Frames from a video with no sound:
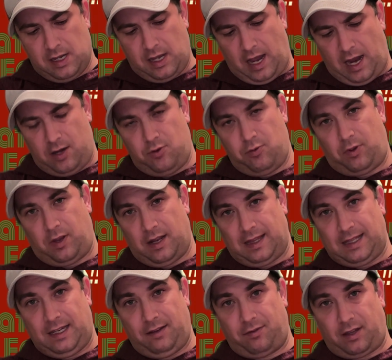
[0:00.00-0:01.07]
and you can
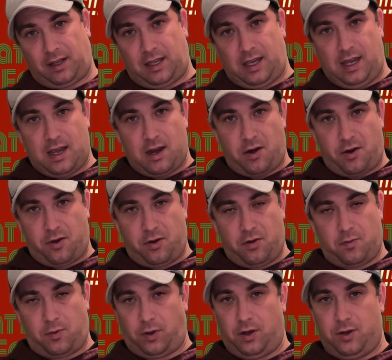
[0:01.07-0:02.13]
leave the key at home
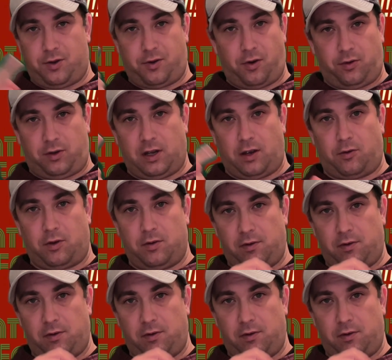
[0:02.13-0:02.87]
or in your hotel room